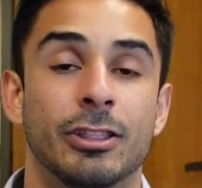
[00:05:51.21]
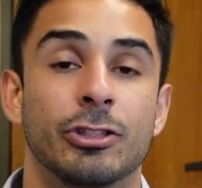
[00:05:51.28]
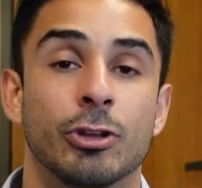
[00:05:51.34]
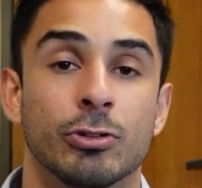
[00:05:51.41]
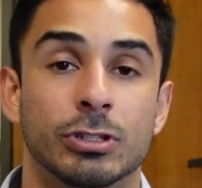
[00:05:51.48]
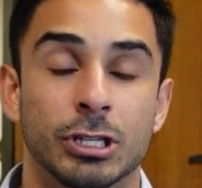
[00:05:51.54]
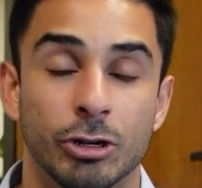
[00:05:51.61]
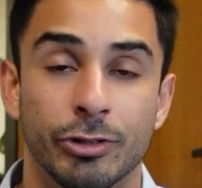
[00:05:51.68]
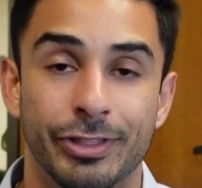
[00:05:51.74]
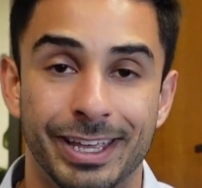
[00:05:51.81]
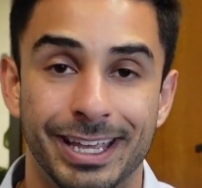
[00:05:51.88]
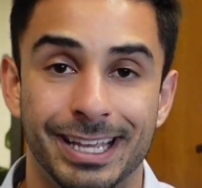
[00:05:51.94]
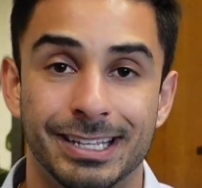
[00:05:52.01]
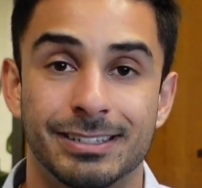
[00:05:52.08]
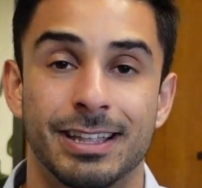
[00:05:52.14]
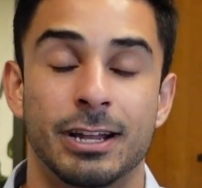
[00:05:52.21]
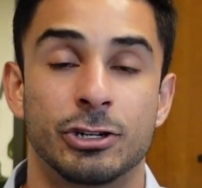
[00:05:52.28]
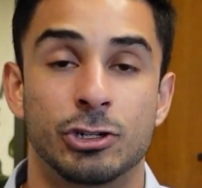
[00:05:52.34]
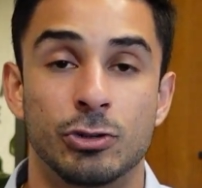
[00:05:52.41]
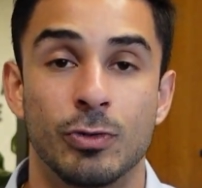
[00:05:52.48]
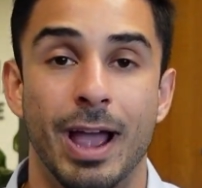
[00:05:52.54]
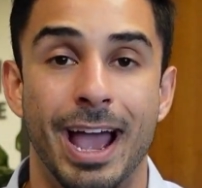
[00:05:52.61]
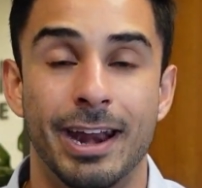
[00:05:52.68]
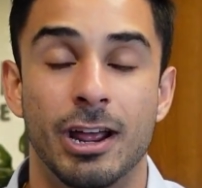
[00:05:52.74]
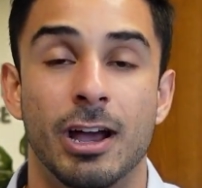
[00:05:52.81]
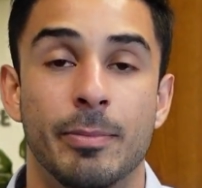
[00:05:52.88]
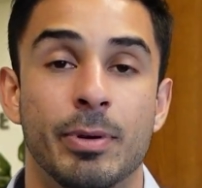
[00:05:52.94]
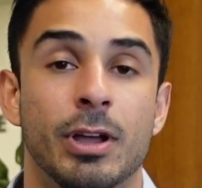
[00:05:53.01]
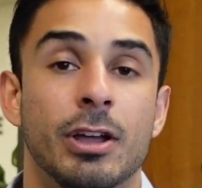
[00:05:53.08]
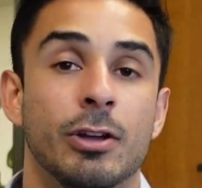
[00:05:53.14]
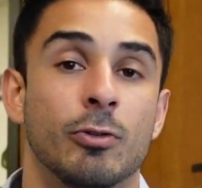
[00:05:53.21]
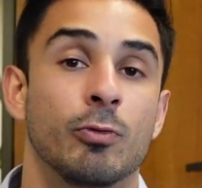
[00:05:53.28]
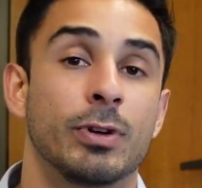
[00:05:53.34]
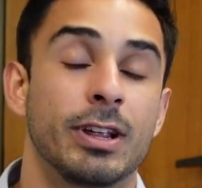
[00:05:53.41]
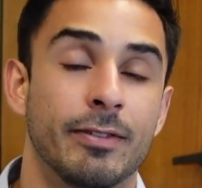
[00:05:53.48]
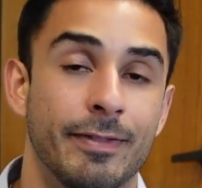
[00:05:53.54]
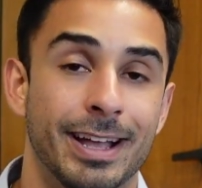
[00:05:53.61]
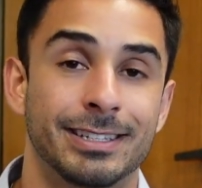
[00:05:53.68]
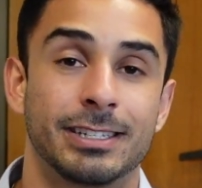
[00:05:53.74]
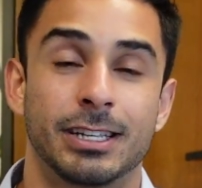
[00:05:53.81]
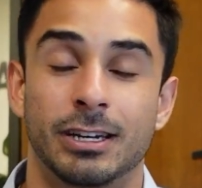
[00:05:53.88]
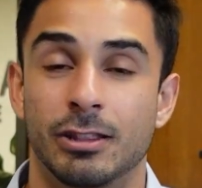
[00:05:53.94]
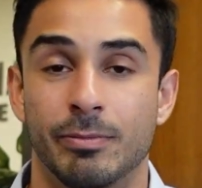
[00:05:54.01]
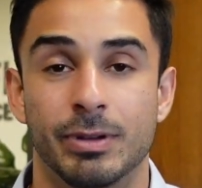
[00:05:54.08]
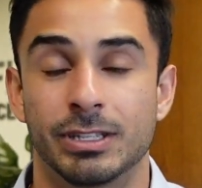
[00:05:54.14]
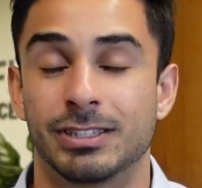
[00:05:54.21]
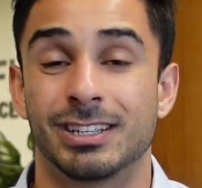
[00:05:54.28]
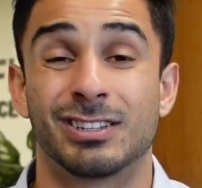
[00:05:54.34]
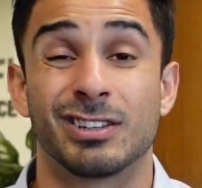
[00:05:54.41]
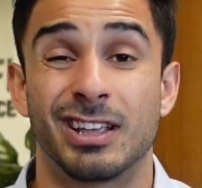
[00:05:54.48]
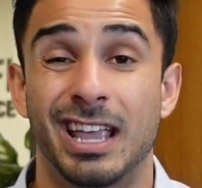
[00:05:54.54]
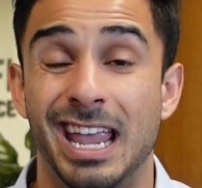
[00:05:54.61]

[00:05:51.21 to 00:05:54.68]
those little things that do add up, reinvesting into the business.